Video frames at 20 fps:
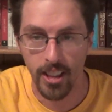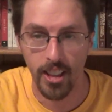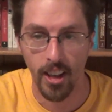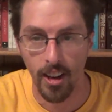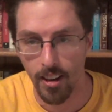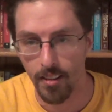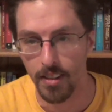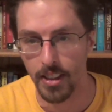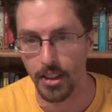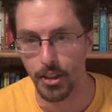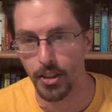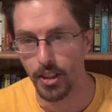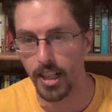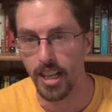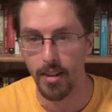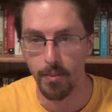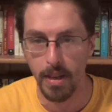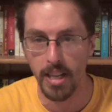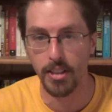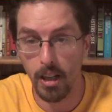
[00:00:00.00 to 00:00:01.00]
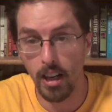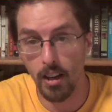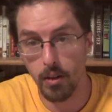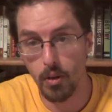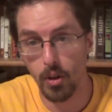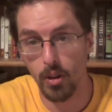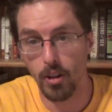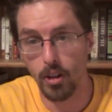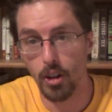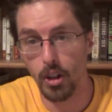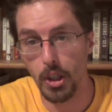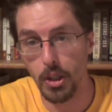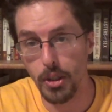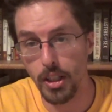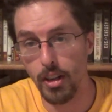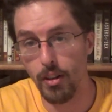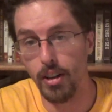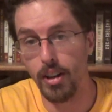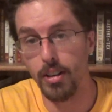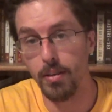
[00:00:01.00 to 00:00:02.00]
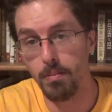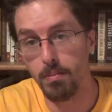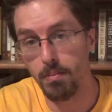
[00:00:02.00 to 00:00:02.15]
obviously. And basically, of course, then when